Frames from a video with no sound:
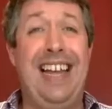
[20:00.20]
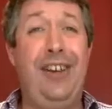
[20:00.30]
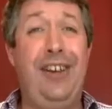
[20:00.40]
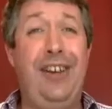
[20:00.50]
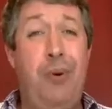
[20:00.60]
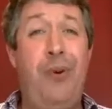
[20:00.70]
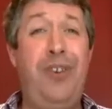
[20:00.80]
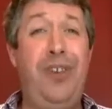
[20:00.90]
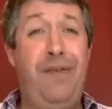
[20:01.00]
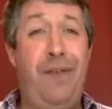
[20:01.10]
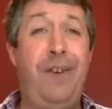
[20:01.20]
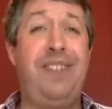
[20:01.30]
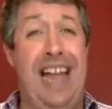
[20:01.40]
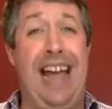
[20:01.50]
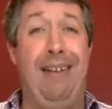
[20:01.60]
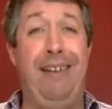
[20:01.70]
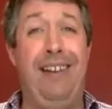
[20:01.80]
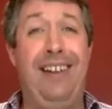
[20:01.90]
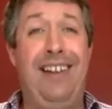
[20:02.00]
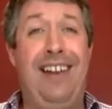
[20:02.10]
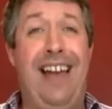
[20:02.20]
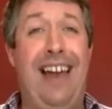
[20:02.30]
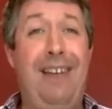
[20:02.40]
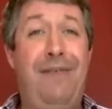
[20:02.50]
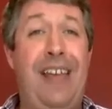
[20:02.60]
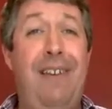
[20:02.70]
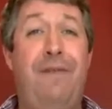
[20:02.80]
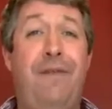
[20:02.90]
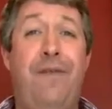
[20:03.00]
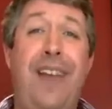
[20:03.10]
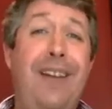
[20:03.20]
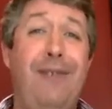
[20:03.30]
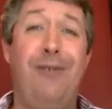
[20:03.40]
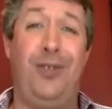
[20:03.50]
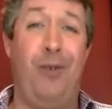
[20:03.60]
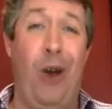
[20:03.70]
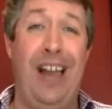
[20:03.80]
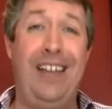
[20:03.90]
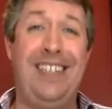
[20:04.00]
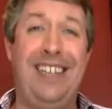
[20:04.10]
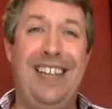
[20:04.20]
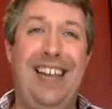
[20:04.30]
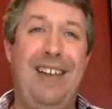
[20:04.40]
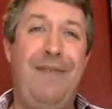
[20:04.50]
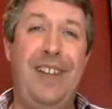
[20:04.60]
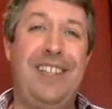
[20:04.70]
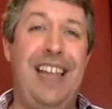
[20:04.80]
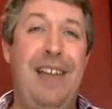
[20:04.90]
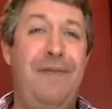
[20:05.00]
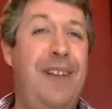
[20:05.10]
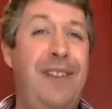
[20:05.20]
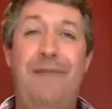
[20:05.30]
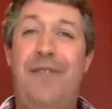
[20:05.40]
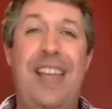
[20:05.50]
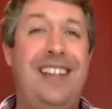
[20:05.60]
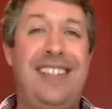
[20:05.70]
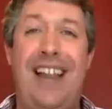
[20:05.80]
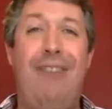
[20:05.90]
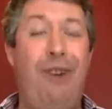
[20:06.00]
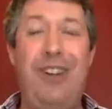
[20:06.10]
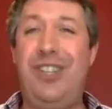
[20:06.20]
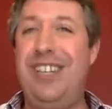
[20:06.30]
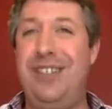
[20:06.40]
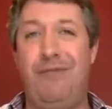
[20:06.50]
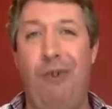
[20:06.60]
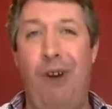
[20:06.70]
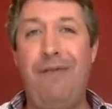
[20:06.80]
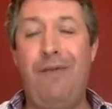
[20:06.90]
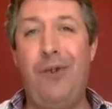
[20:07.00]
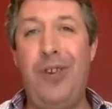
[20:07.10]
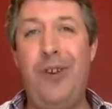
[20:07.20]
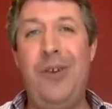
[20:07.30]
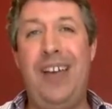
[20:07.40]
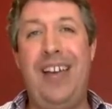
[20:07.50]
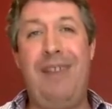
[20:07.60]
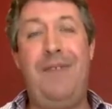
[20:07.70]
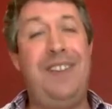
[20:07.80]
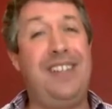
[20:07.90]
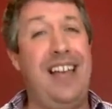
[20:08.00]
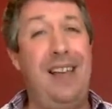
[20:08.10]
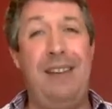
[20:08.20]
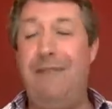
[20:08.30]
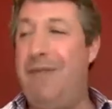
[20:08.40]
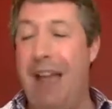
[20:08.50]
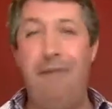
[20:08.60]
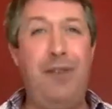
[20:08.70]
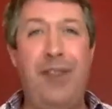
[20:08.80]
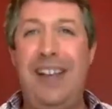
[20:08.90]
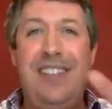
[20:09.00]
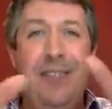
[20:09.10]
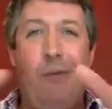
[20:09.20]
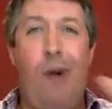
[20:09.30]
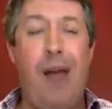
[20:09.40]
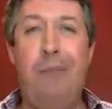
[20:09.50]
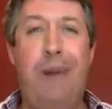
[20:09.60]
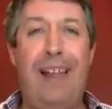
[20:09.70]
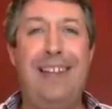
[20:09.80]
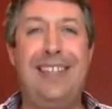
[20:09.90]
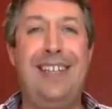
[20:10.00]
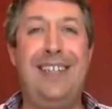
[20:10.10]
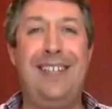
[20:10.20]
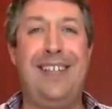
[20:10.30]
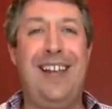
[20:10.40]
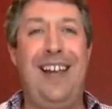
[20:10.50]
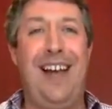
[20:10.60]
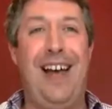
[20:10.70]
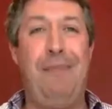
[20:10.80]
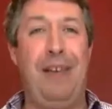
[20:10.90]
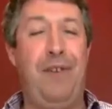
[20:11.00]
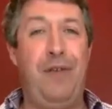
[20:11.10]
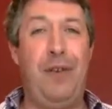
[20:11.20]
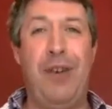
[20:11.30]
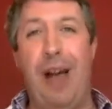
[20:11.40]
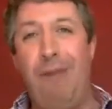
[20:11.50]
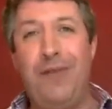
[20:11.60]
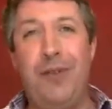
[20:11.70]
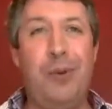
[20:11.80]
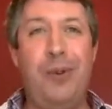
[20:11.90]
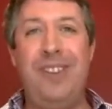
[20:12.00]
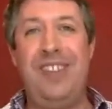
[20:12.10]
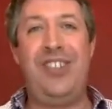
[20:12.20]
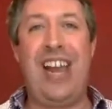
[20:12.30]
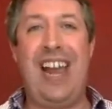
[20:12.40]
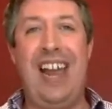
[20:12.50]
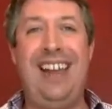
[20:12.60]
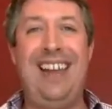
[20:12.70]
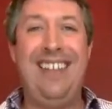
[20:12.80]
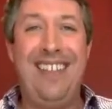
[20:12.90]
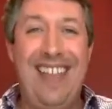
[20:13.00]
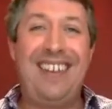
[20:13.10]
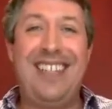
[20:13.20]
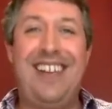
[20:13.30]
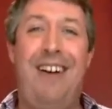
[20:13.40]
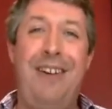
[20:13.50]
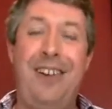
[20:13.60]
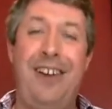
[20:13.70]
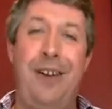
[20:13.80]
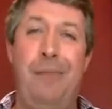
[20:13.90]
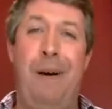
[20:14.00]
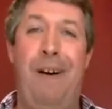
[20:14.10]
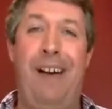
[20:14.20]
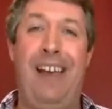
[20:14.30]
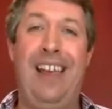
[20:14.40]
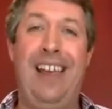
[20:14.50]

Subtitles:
and you put your foot down, and if it feels right, if the acceleration is right for you, if everything is in the right places, if you feel comfortable in the chair, that's a car you're going to buy.